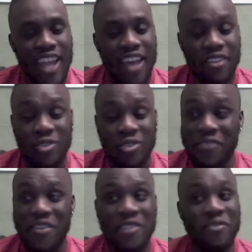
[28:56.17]
Yeah,
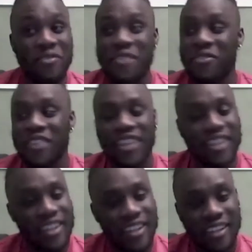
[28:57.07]
23 and 33.
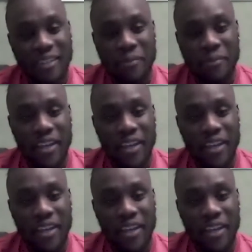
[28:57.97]
Mad.